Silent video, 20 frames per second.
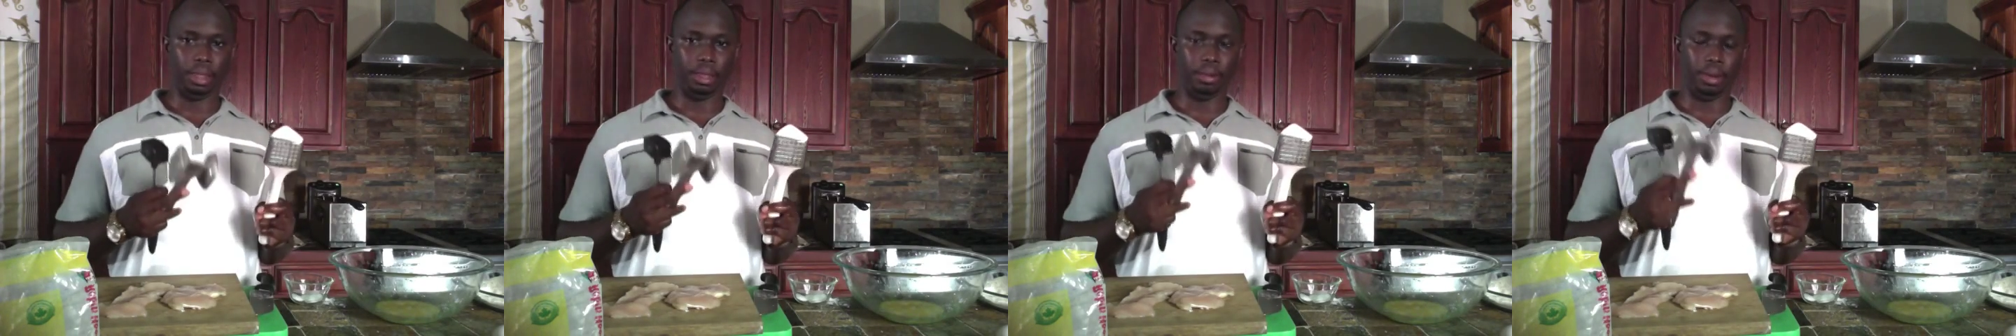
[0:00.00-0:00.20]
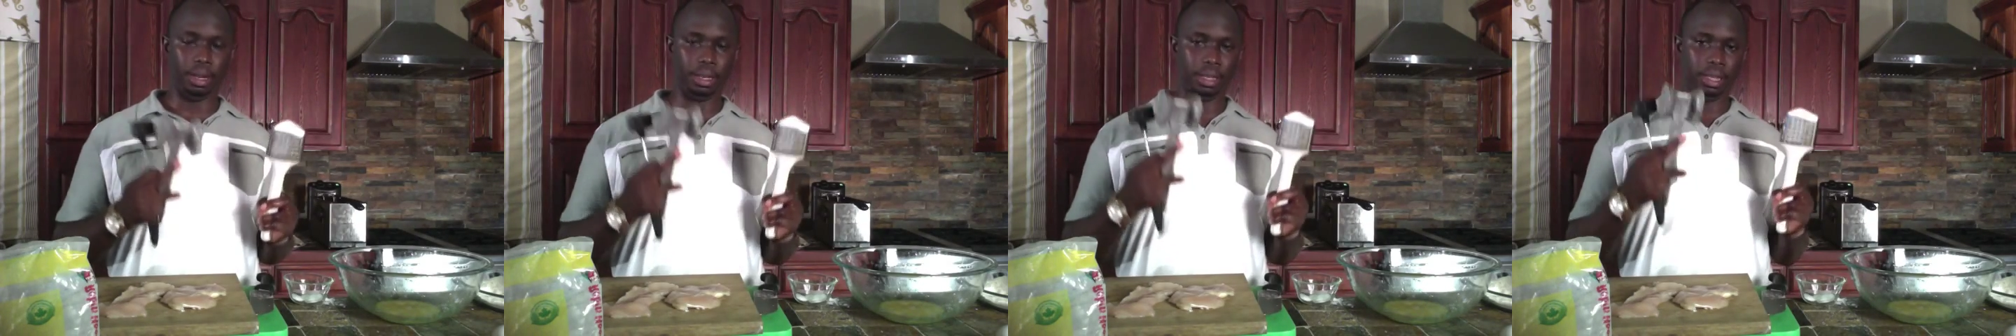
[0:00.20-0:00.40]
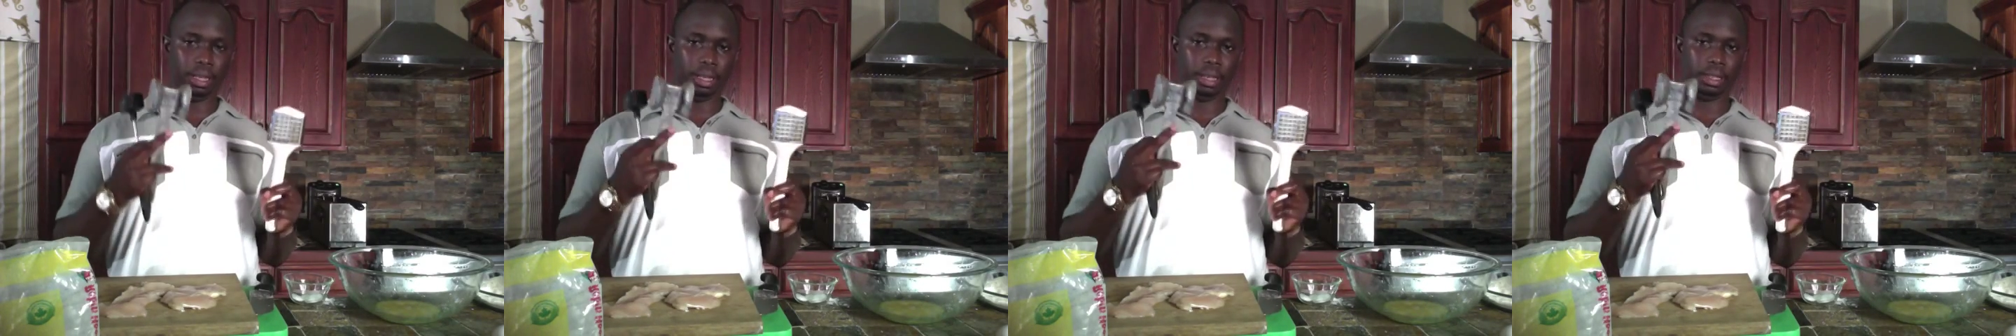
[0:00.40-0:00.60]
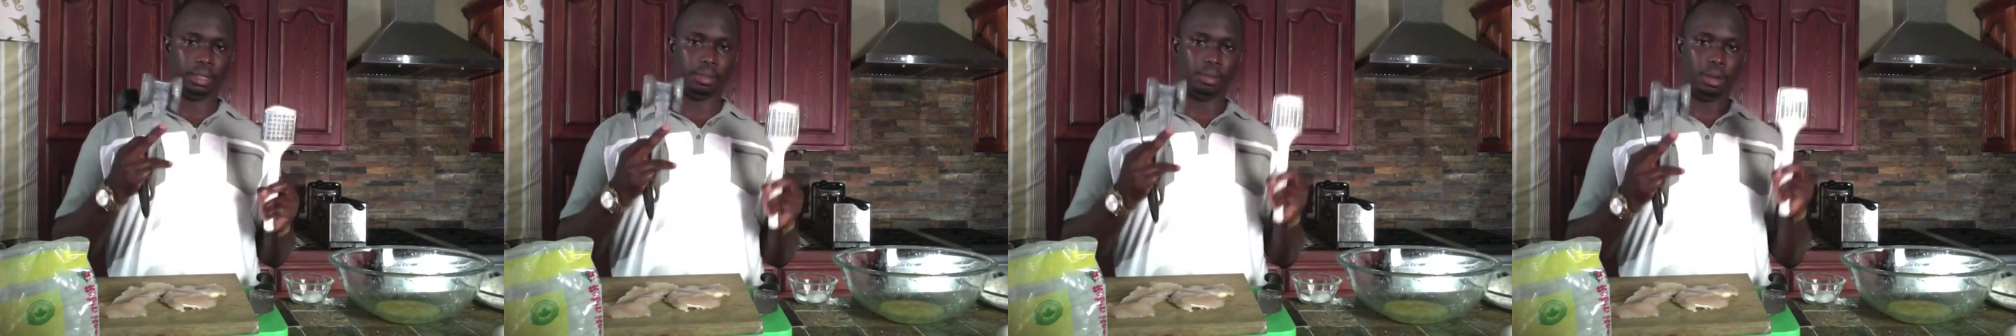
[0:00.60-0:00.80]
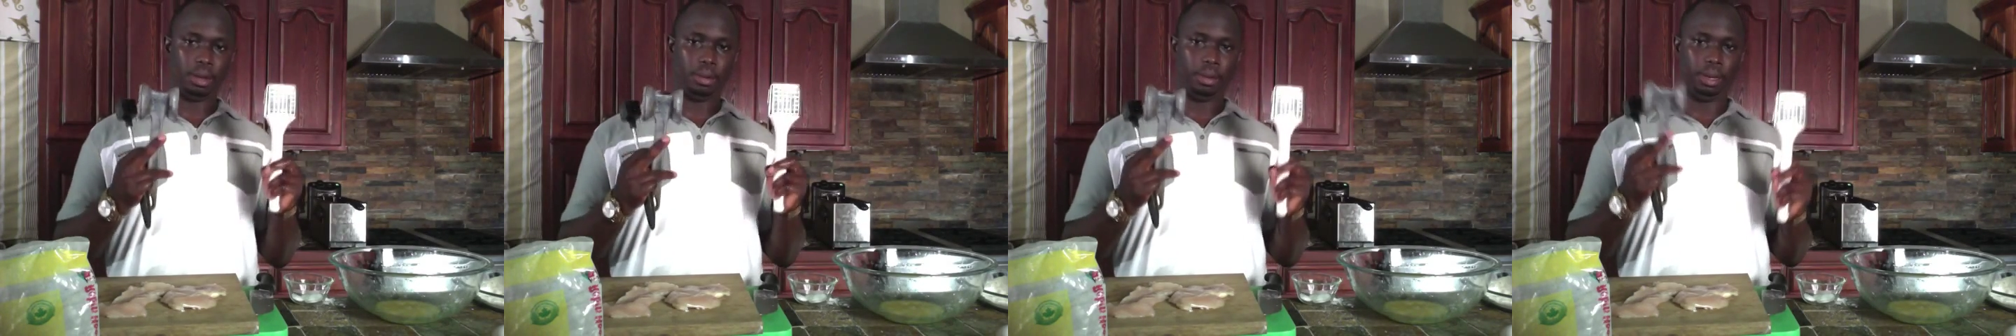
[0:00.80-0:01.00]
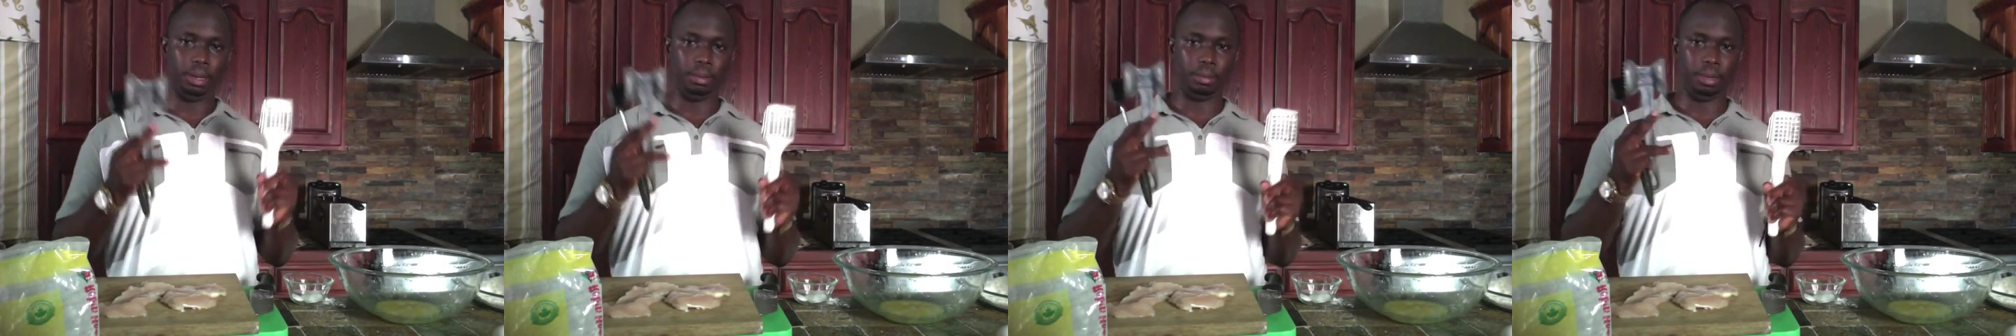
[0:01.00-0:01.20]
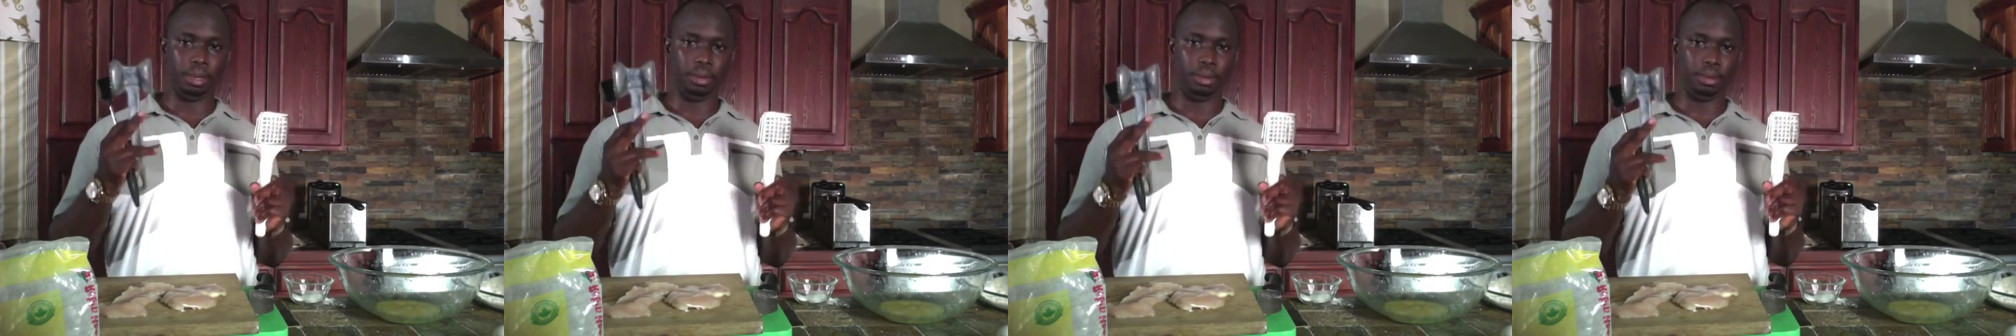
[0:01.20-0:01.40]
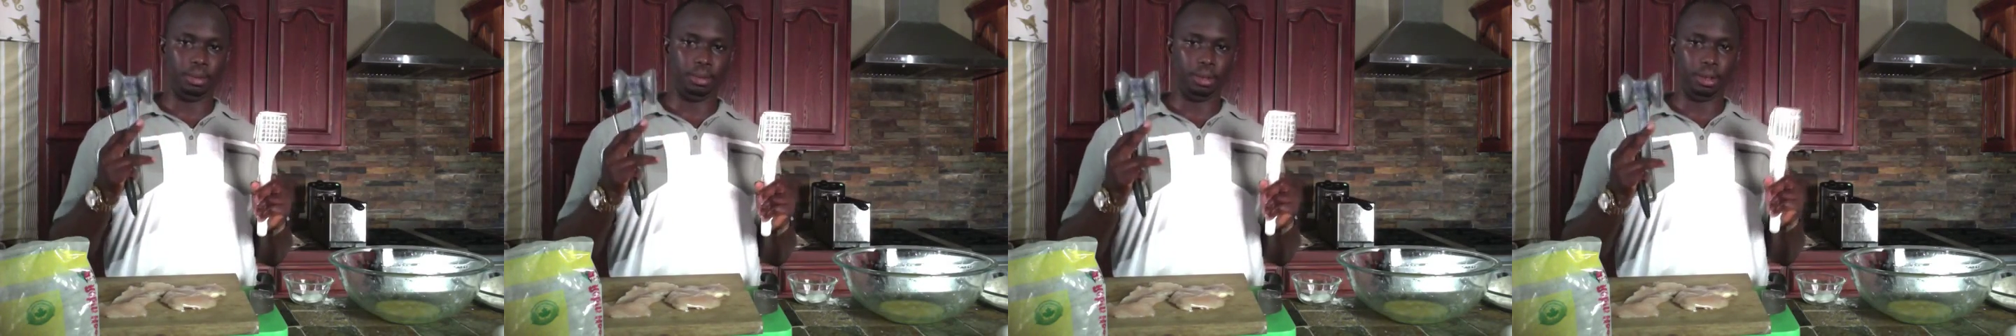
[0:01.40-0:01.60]
You want the small one, the
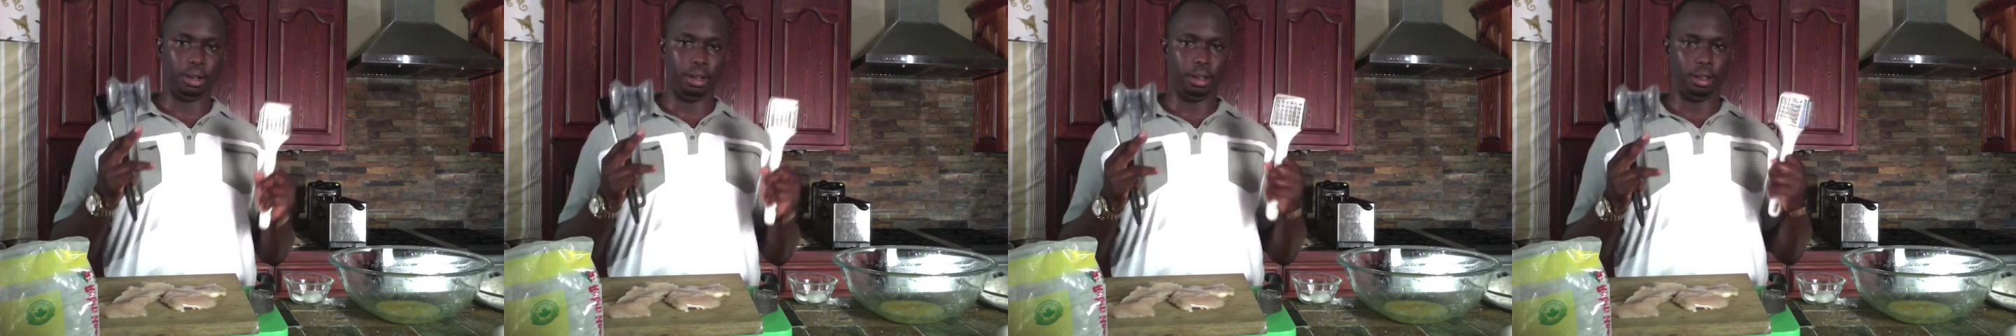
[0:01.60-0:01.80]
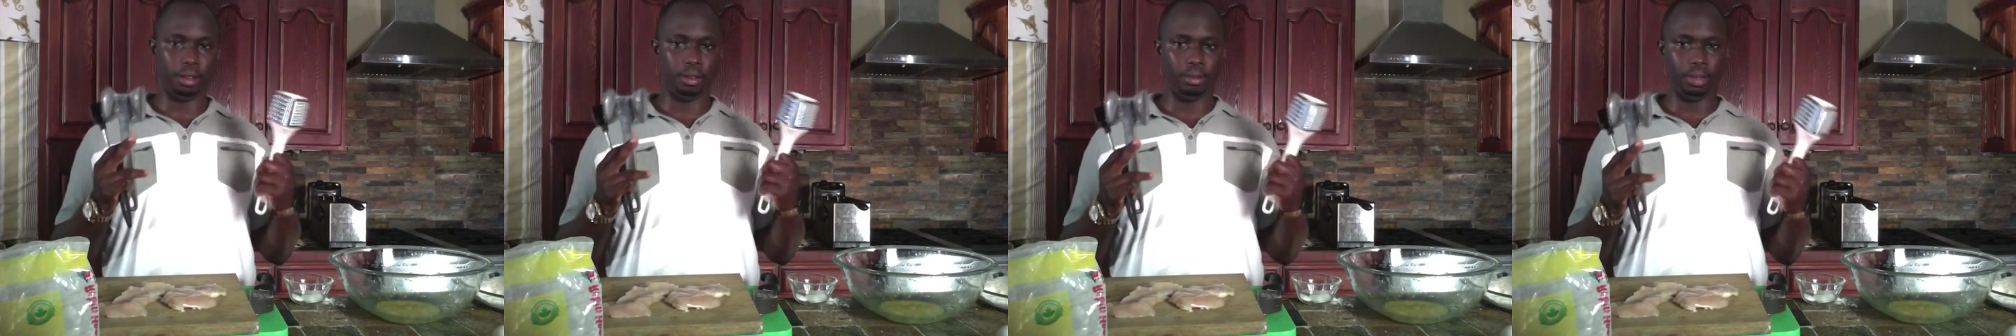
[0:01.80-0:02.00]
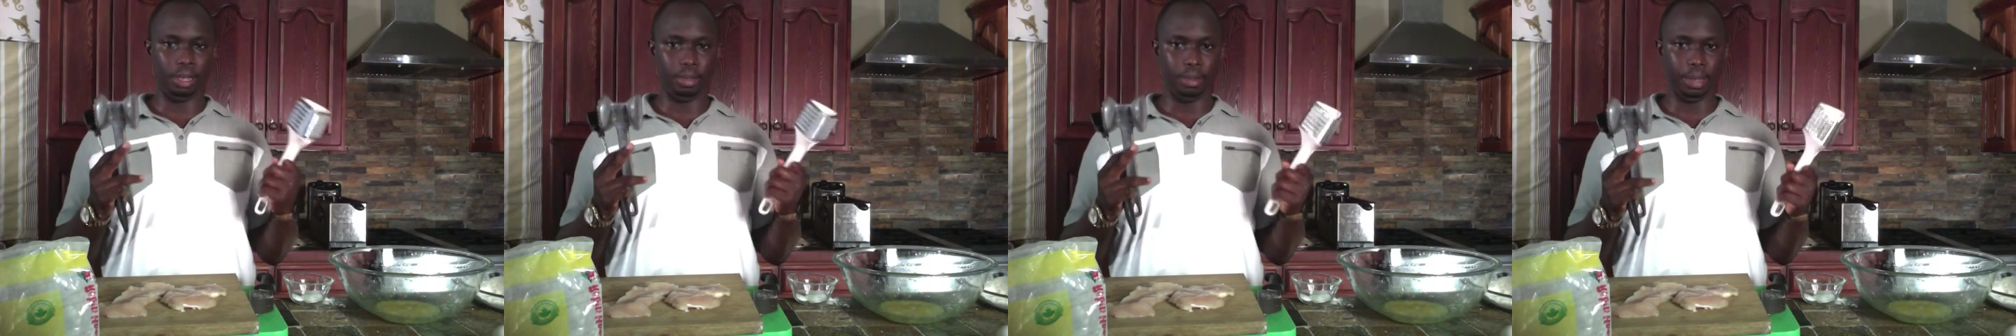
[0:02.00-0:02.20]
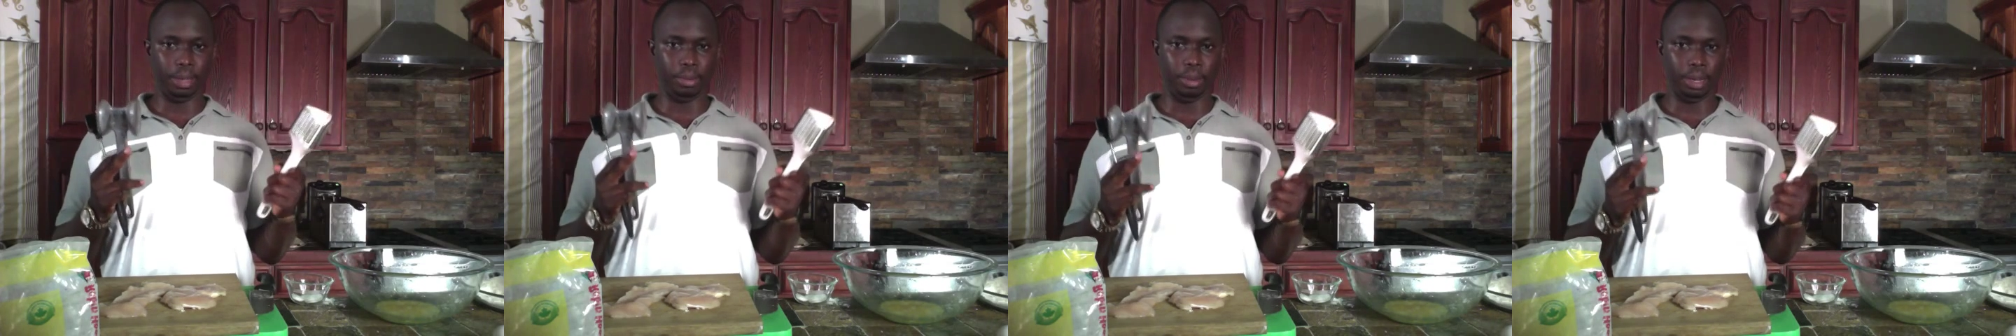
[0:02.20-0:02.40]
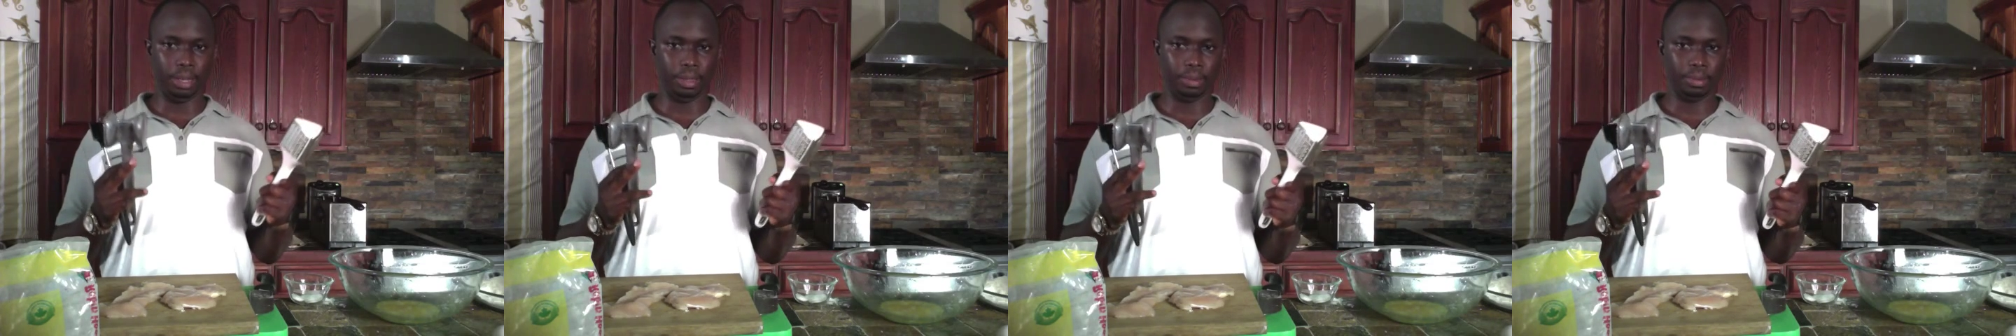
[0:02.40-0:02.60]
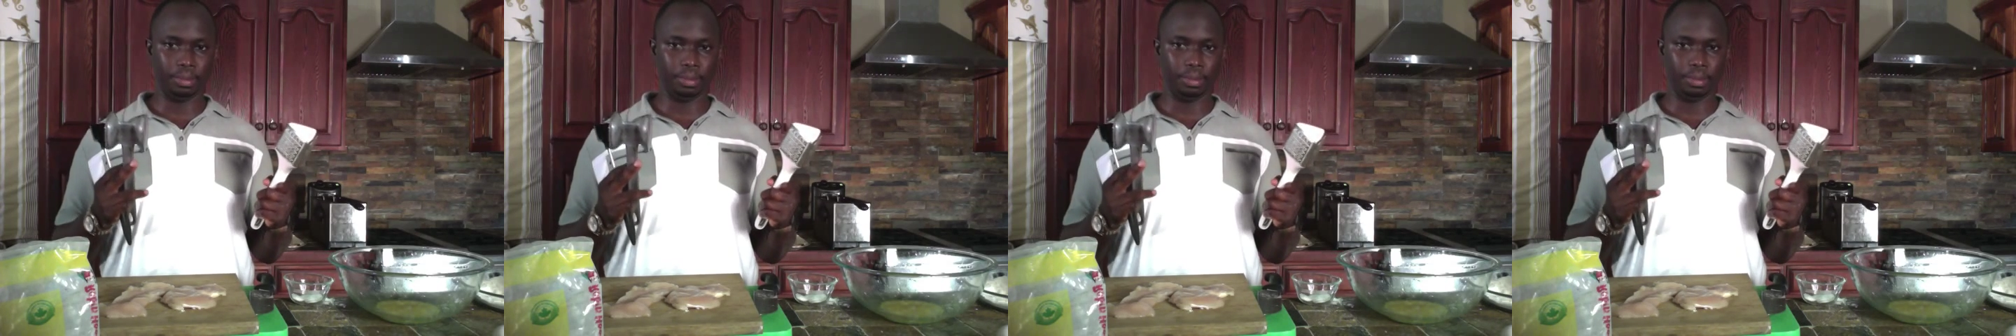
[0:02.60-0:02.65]
medium one, or the really big one?